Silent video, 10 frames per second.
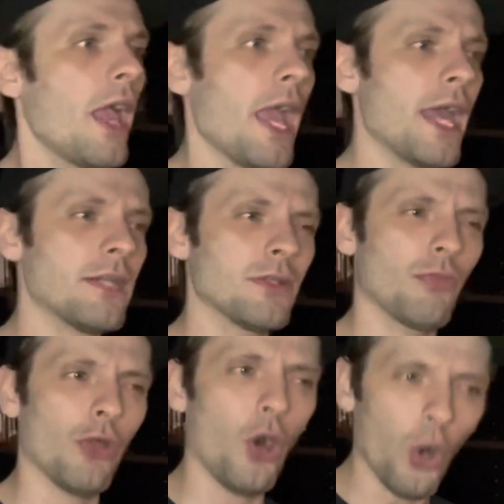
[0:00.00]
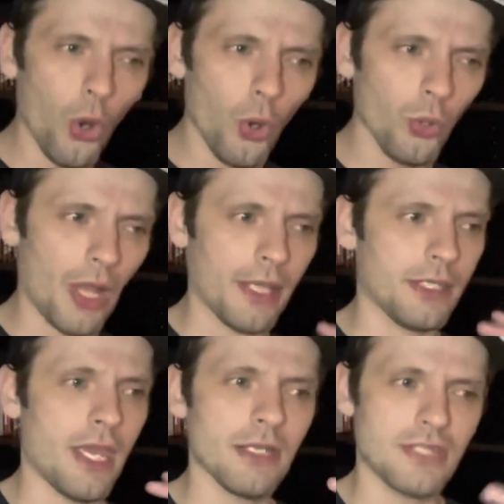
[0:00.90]
And the whole like
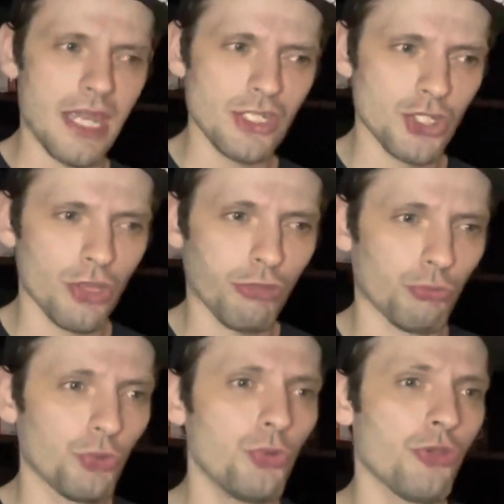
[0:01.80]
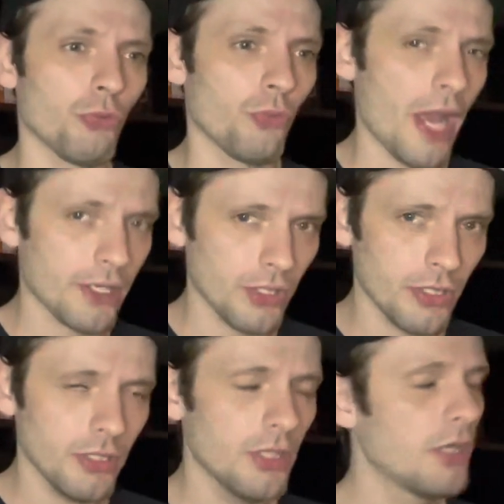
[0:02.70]
cantation through the
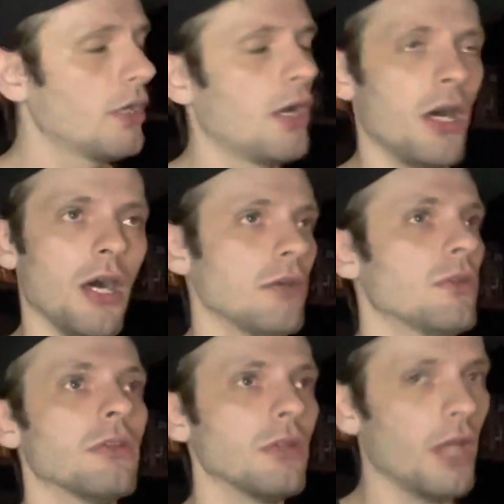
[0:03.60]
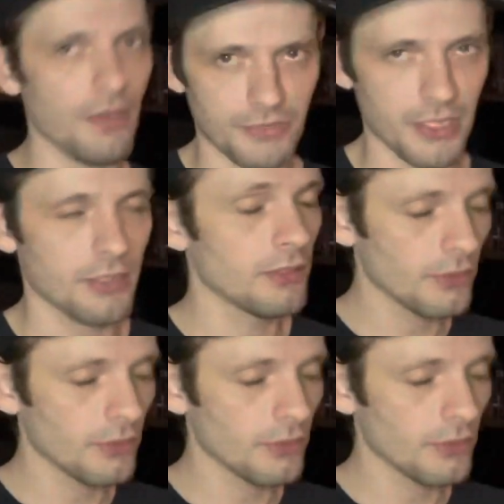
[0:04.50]
record, oh, loved it.